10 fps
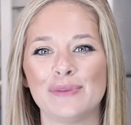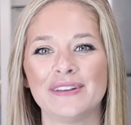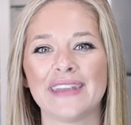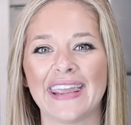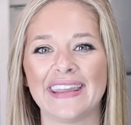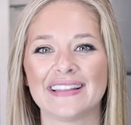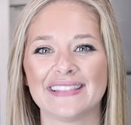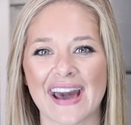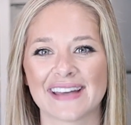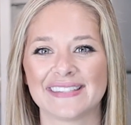build a
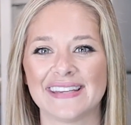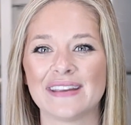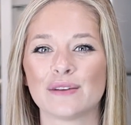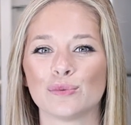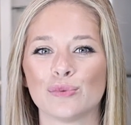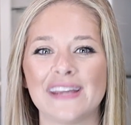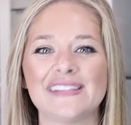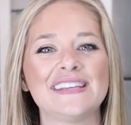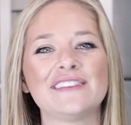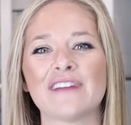lasting
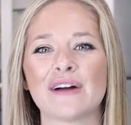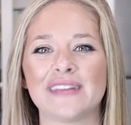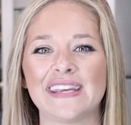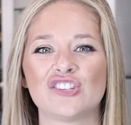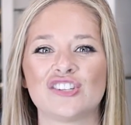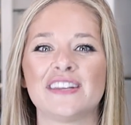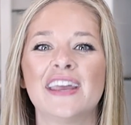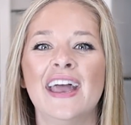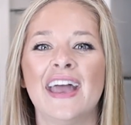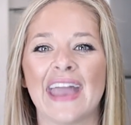racing foundation
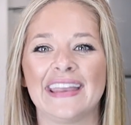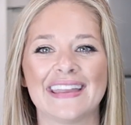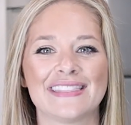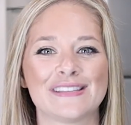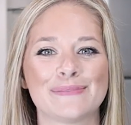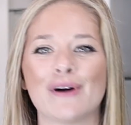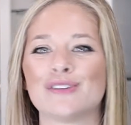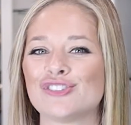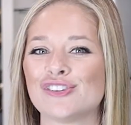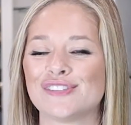and get the
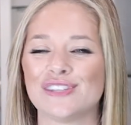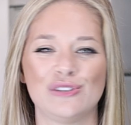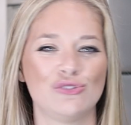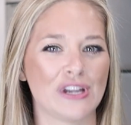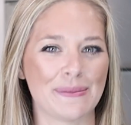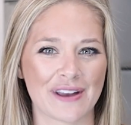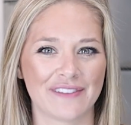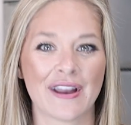sponsors you dream of.